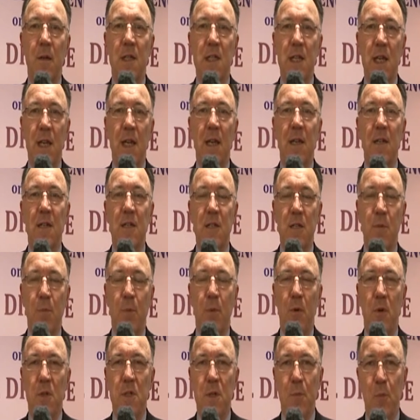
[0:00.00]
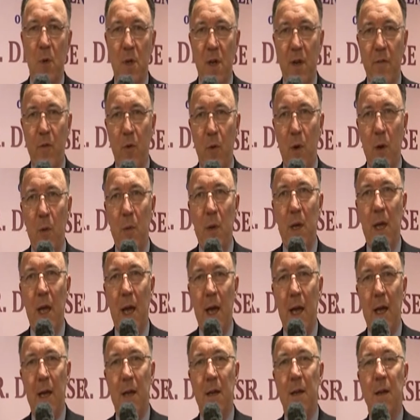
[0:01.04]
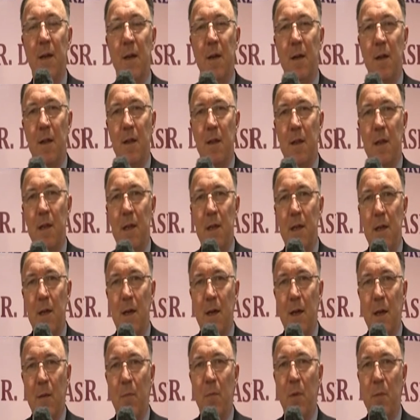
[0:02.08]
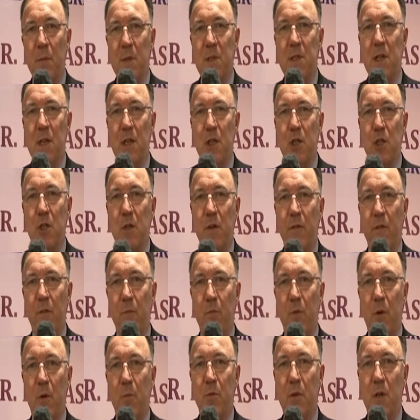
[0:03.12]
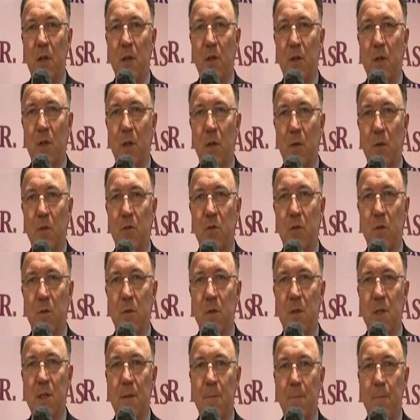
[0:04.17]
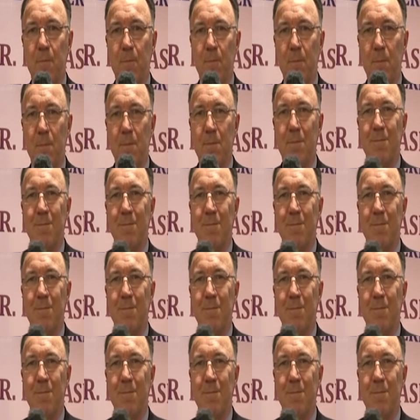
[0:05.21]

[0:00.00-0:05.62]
seeking to support in whatever way we can the implementation of appropriate control programs.